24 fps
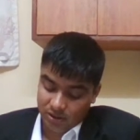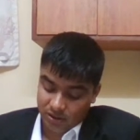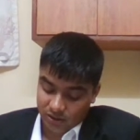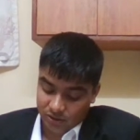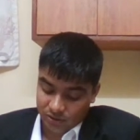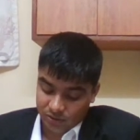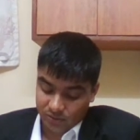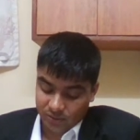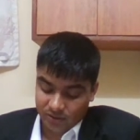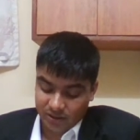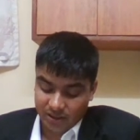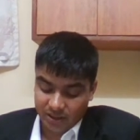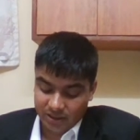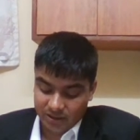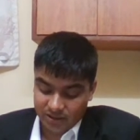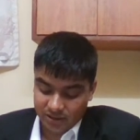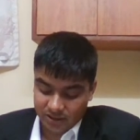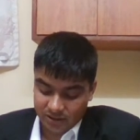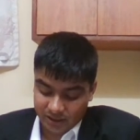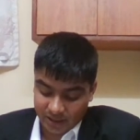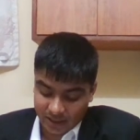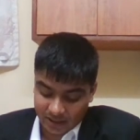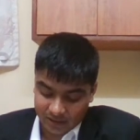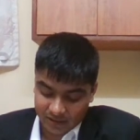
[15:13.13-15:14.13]
So there is
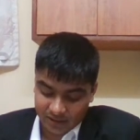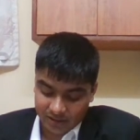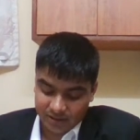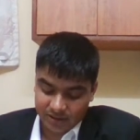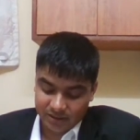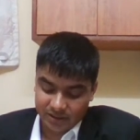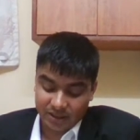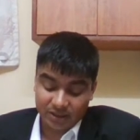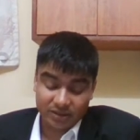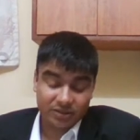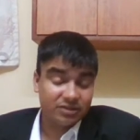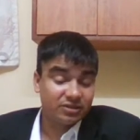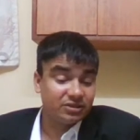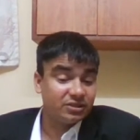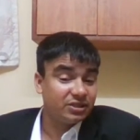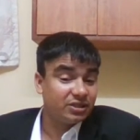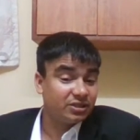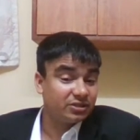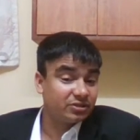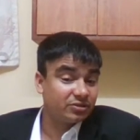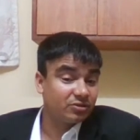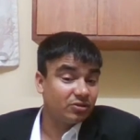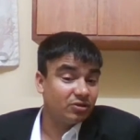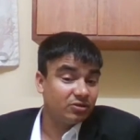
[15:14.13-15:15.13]
a section
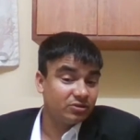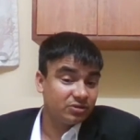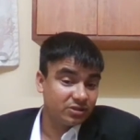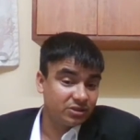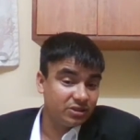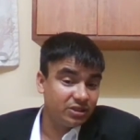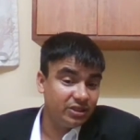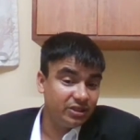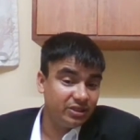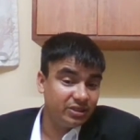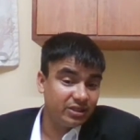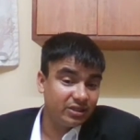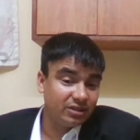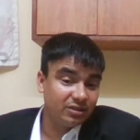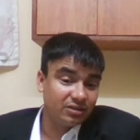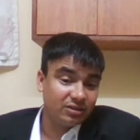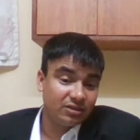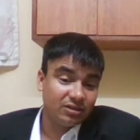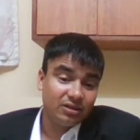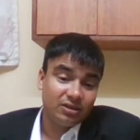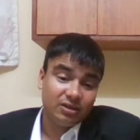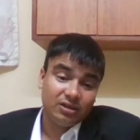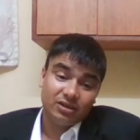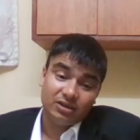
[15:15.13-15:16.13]
6 clause 3, then
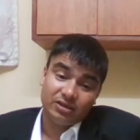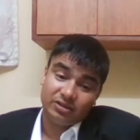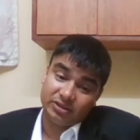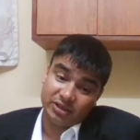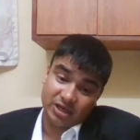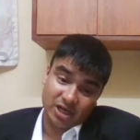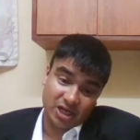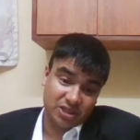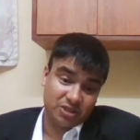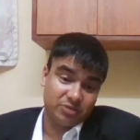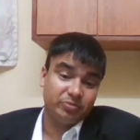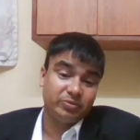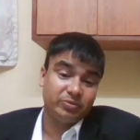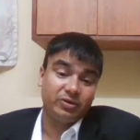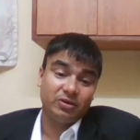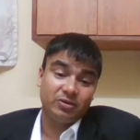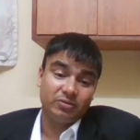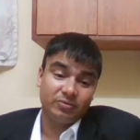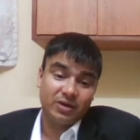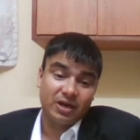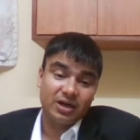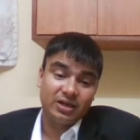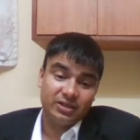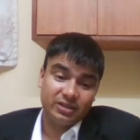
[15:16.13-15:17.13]
transfer of
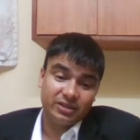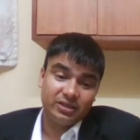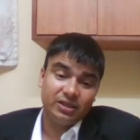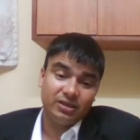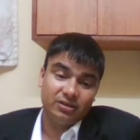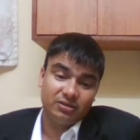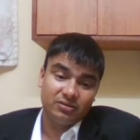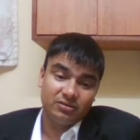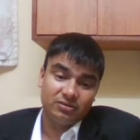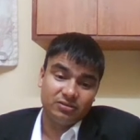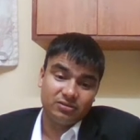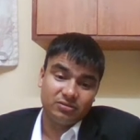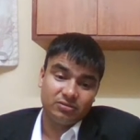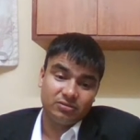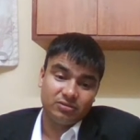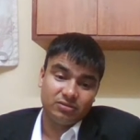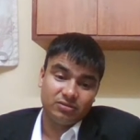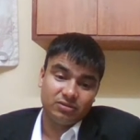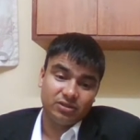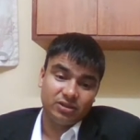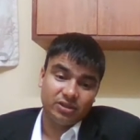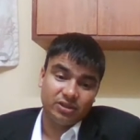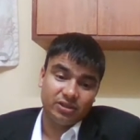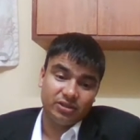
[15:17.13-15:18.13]
RTI also.
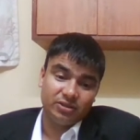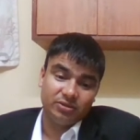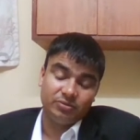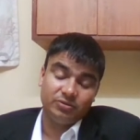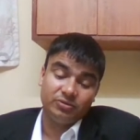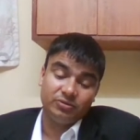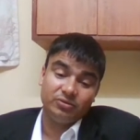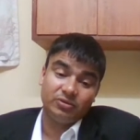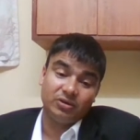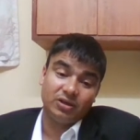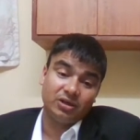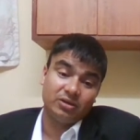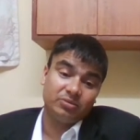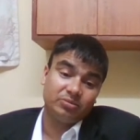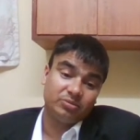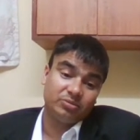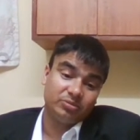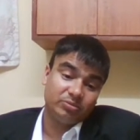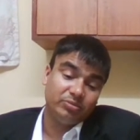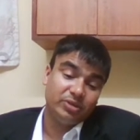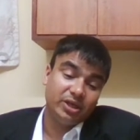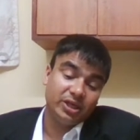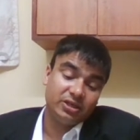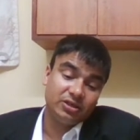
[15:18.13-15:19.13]
If you are
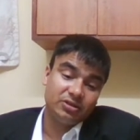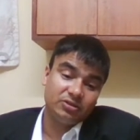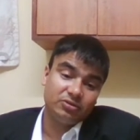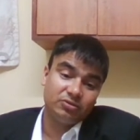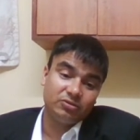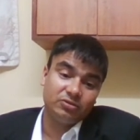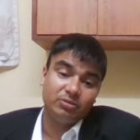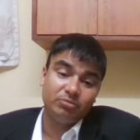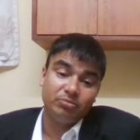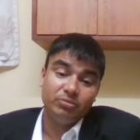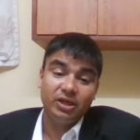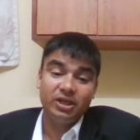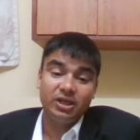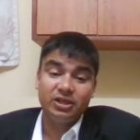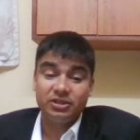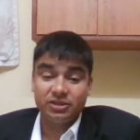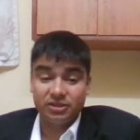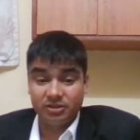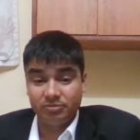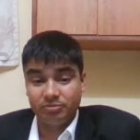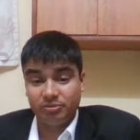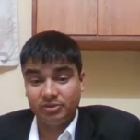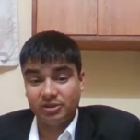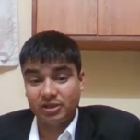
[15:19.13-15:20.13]
making to the main
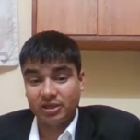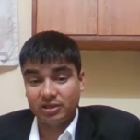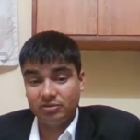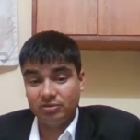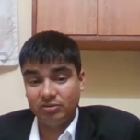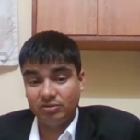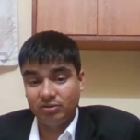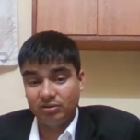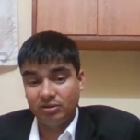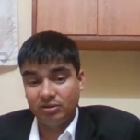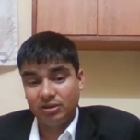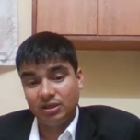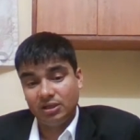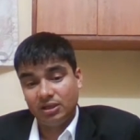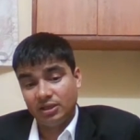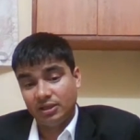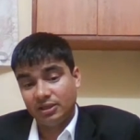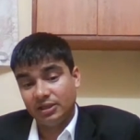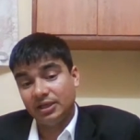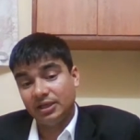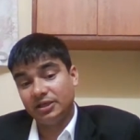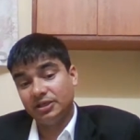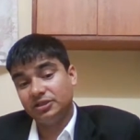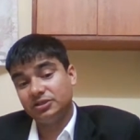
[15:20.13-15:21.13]
CPIO,
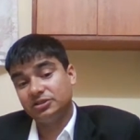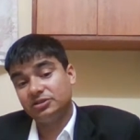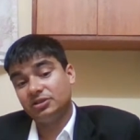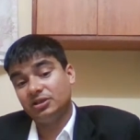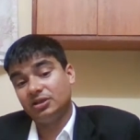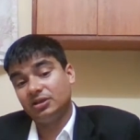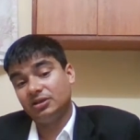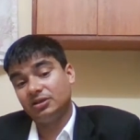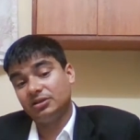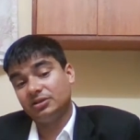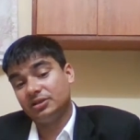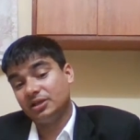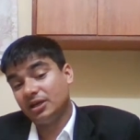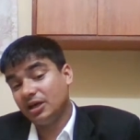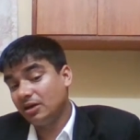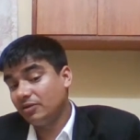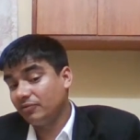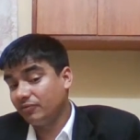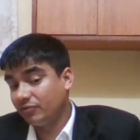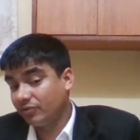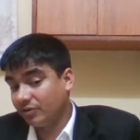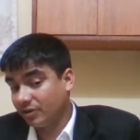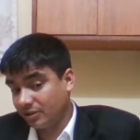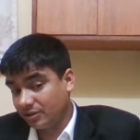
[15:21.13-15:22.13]
then it is their
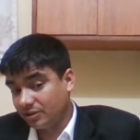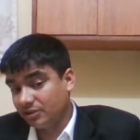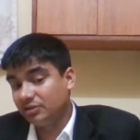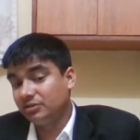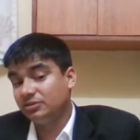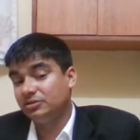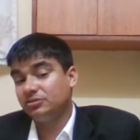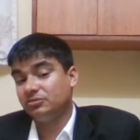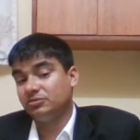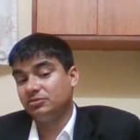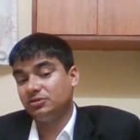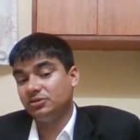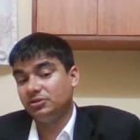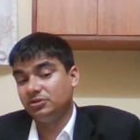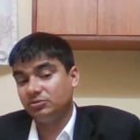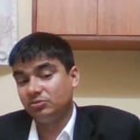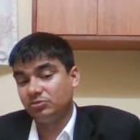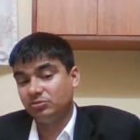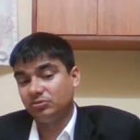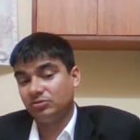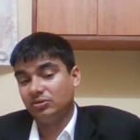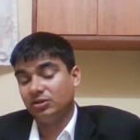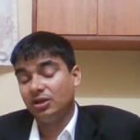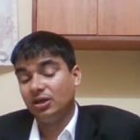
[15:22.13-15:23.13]
further duty
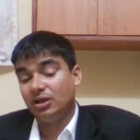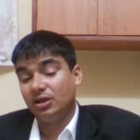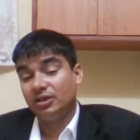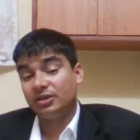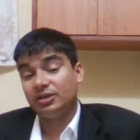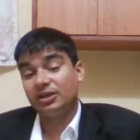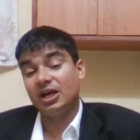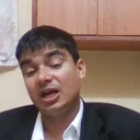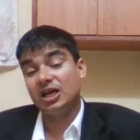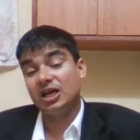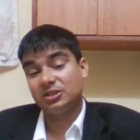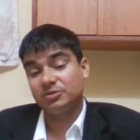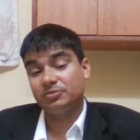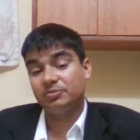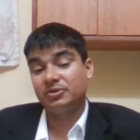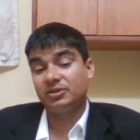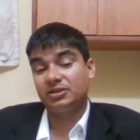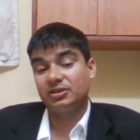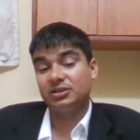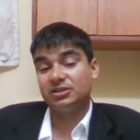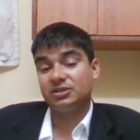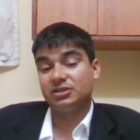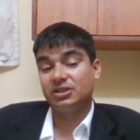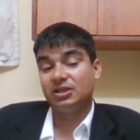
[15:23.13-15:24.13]
to transfer
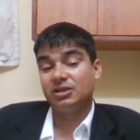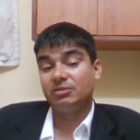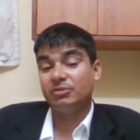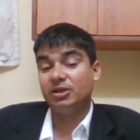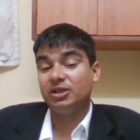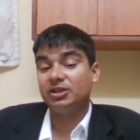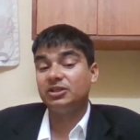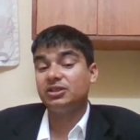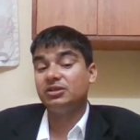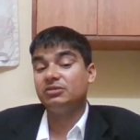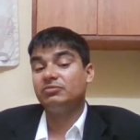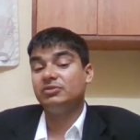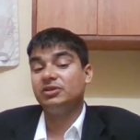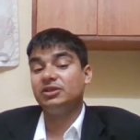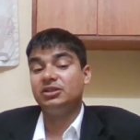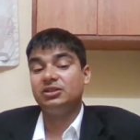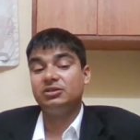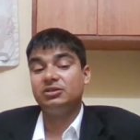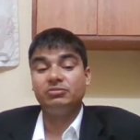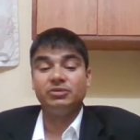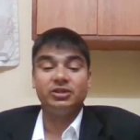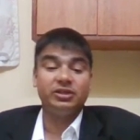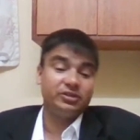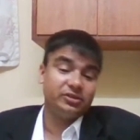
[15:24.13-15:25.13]
the same and give
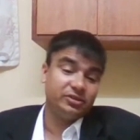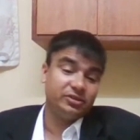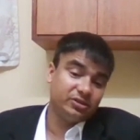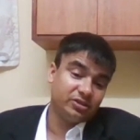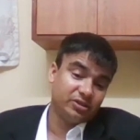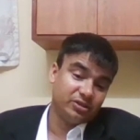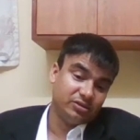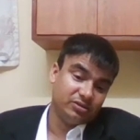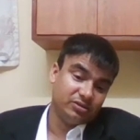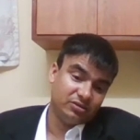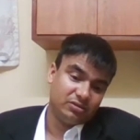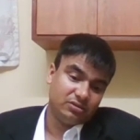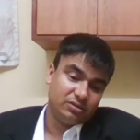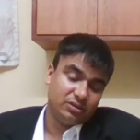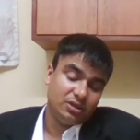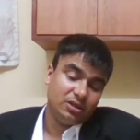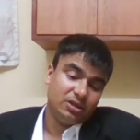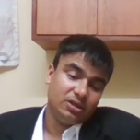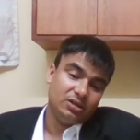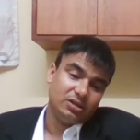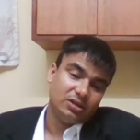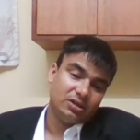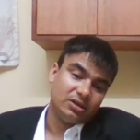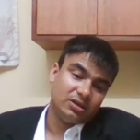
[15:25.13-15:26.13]
intimation
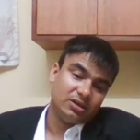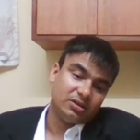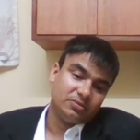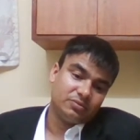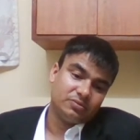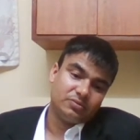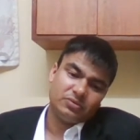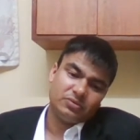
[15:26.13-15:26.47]
uh,